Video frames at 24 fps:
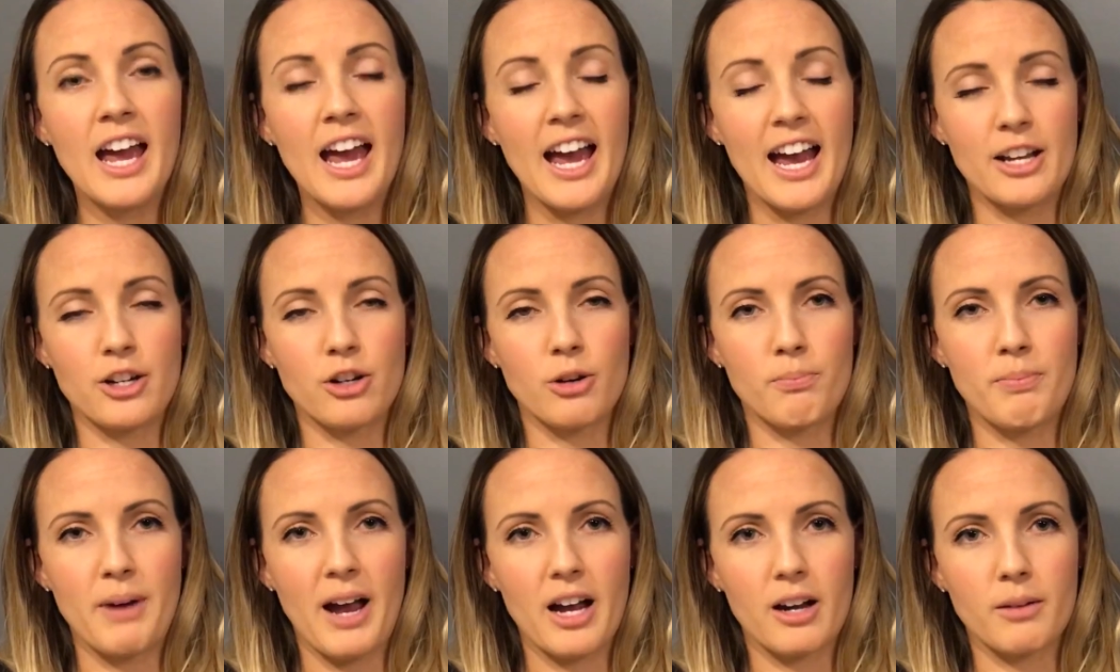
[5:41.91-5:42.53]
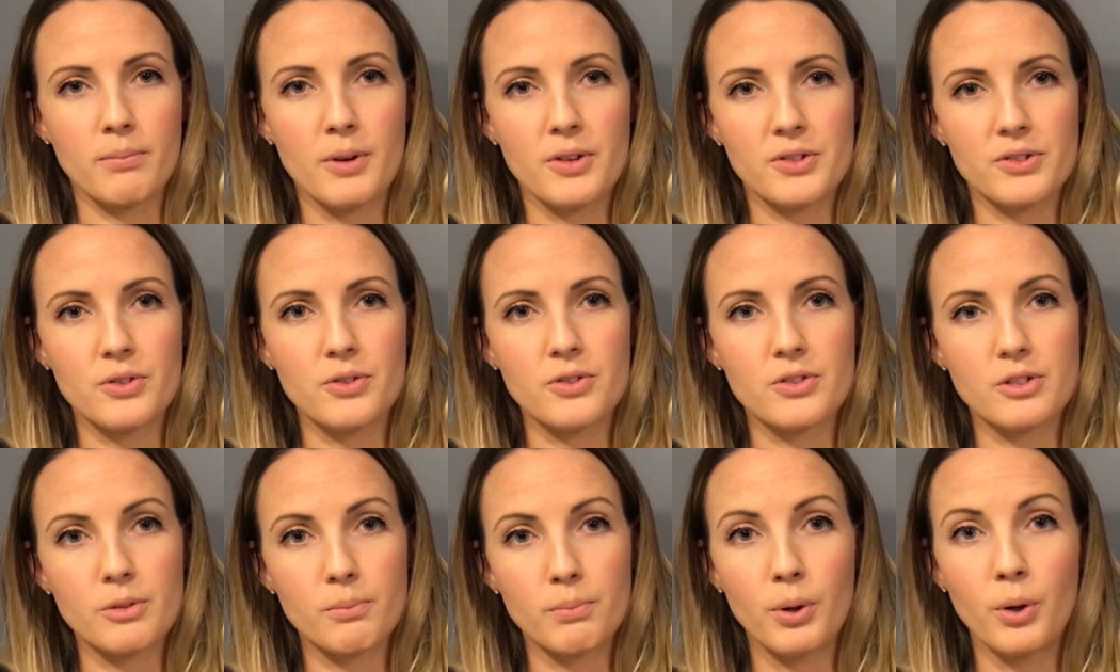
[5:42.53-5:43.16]
and your back
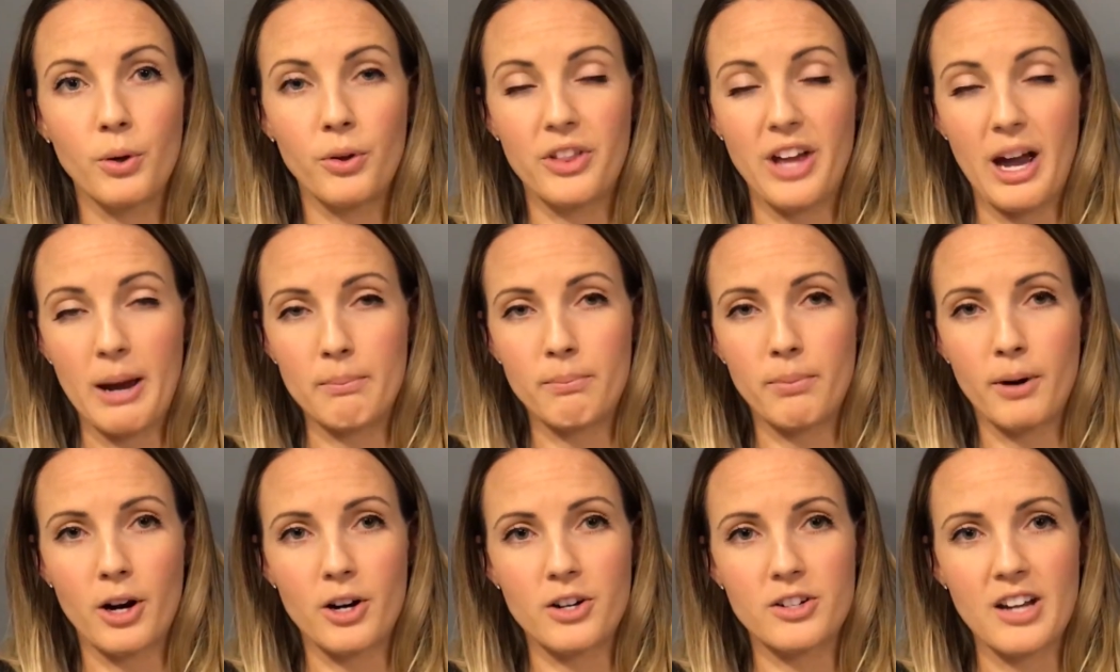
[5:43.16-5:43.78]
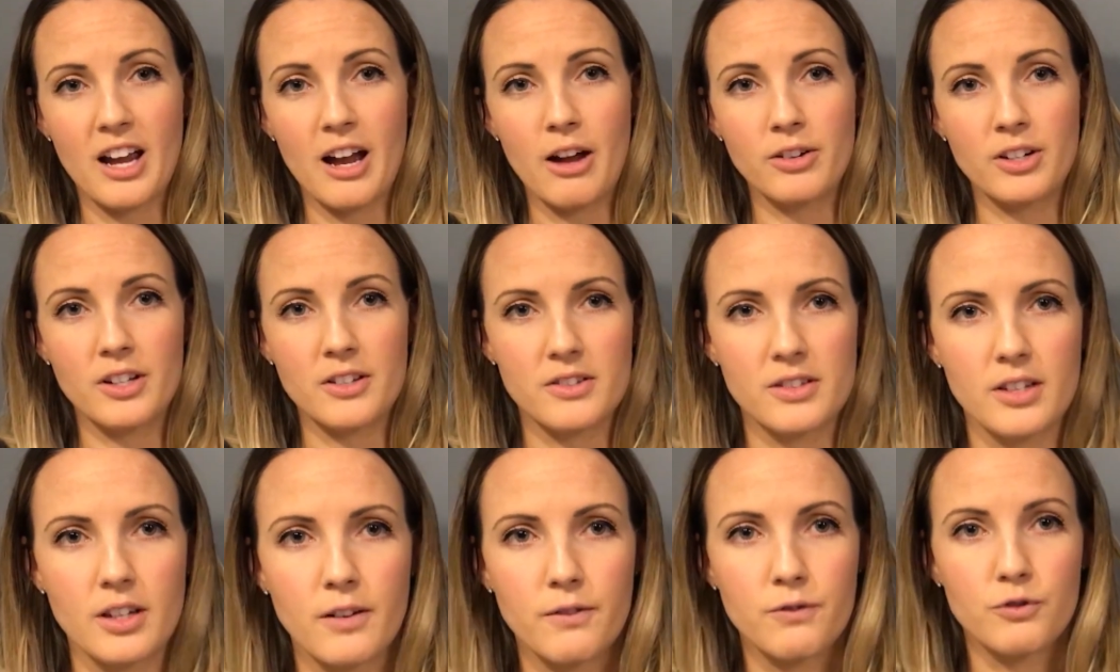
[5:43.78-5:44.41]
muscles to pull that bar down
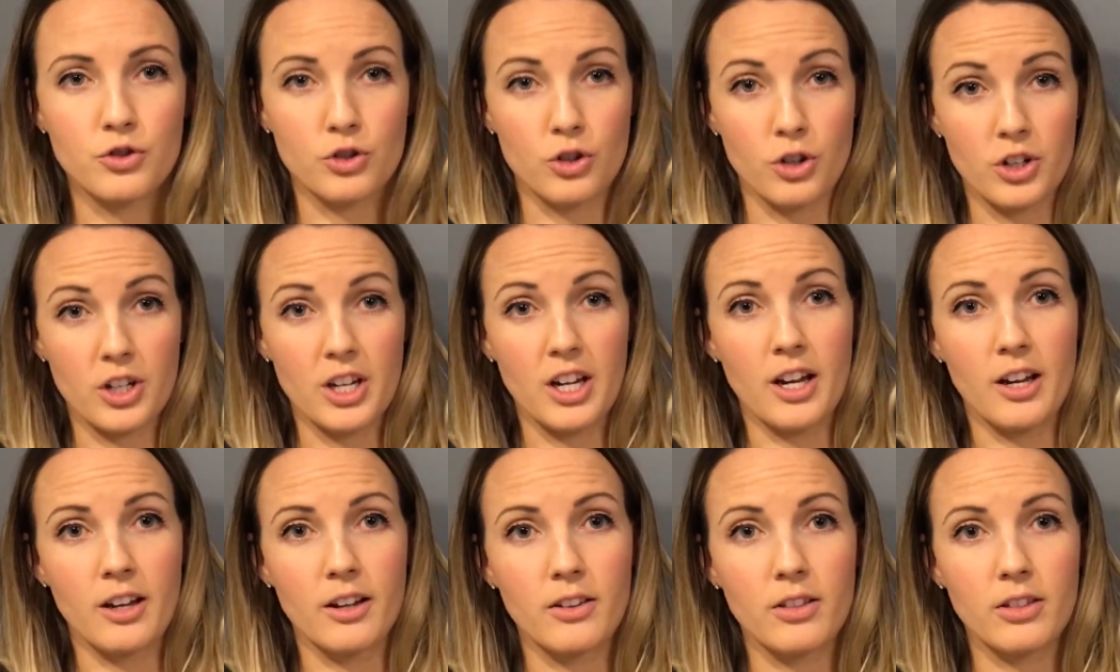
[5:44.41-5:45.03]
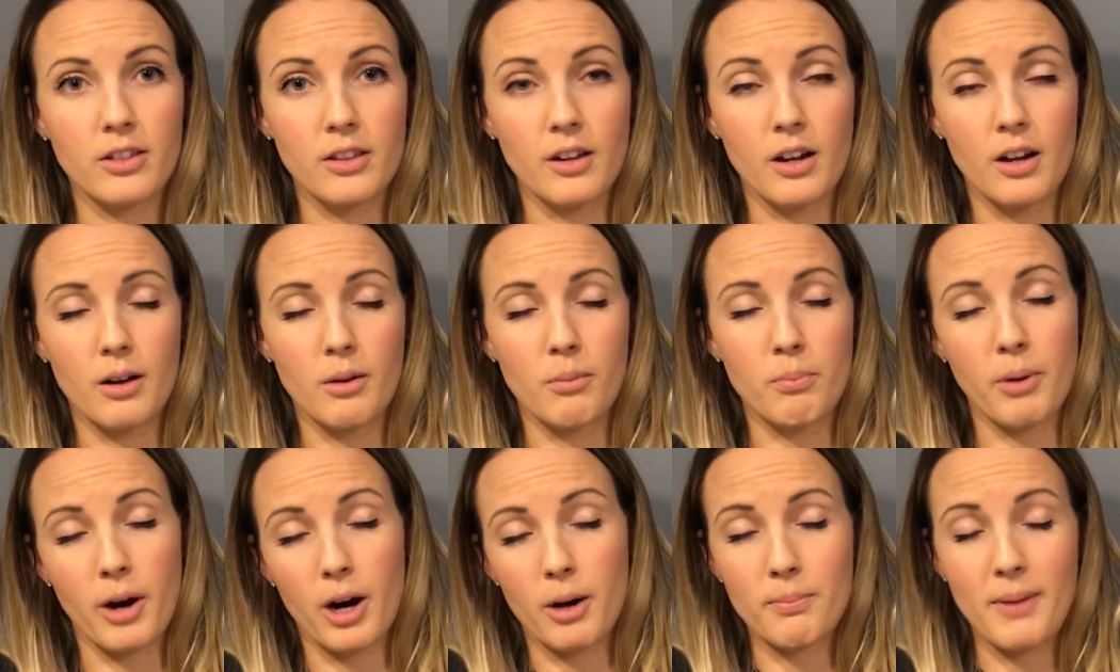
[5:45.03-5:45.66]
instead of jerking
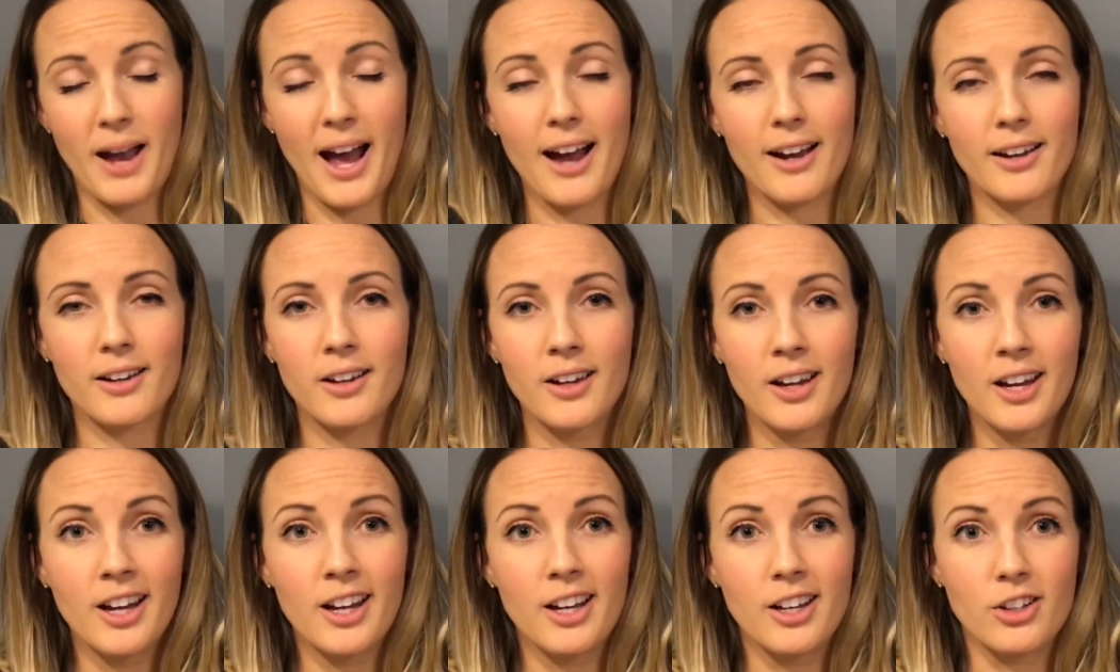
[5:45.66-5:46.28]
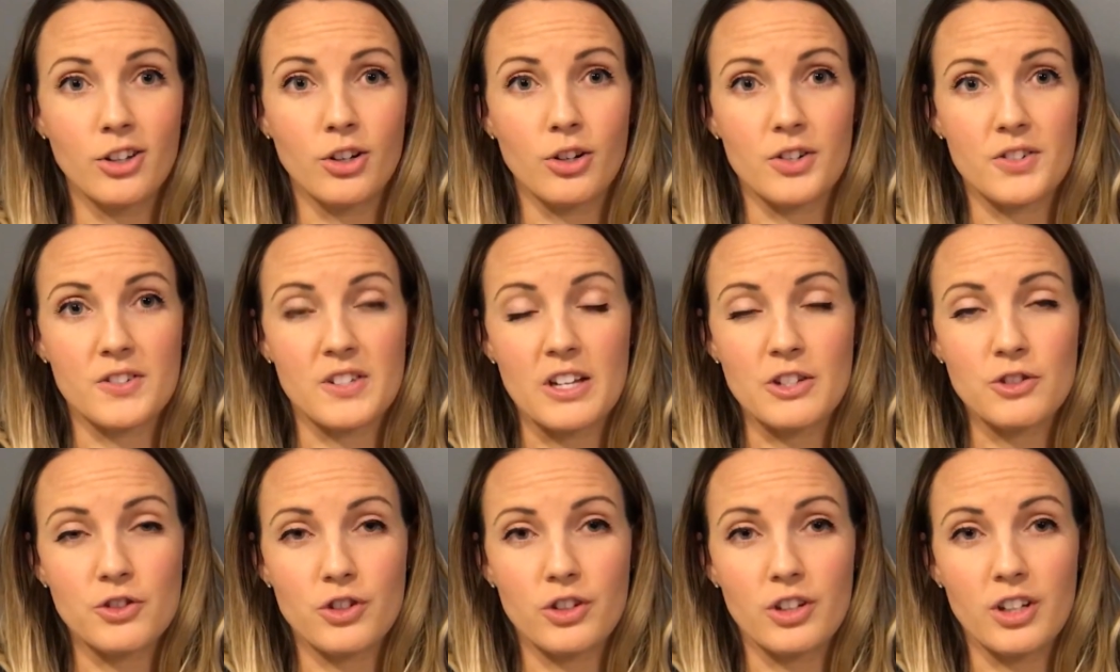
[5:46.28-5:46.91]
the bar back. You're
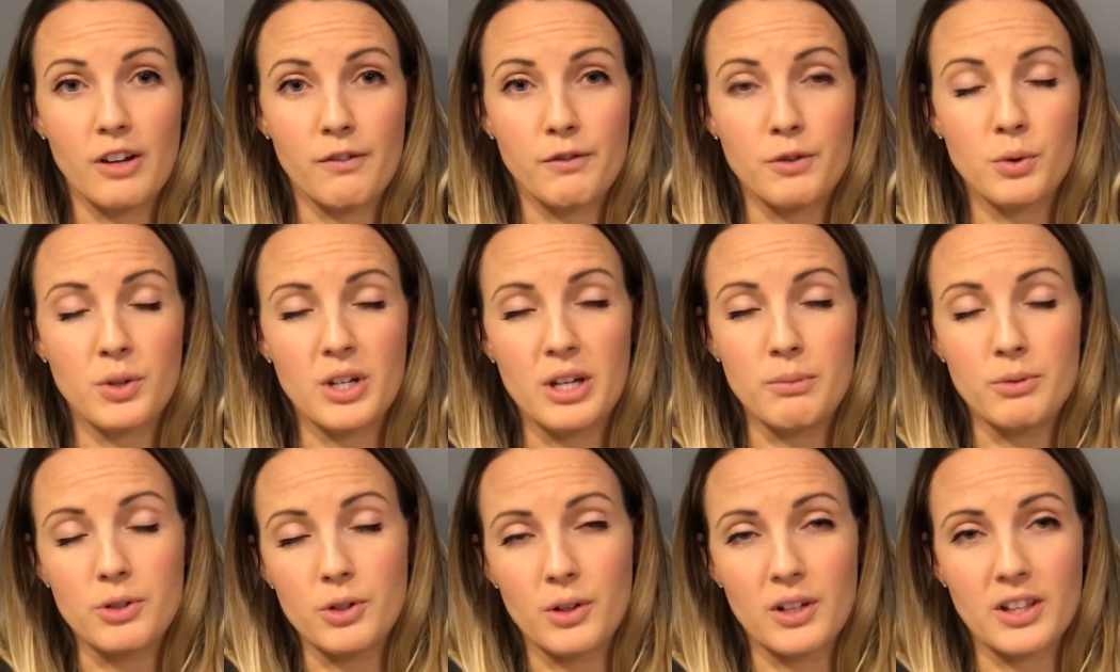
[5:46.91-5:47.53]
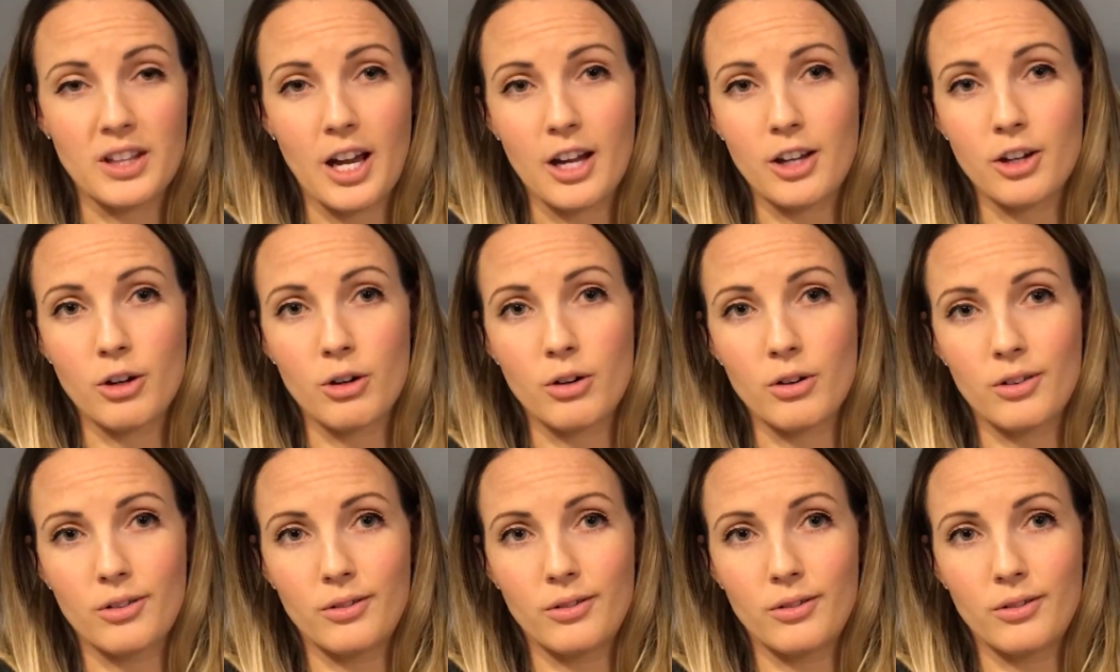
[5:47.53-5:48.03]
essentially, if you keep doing that,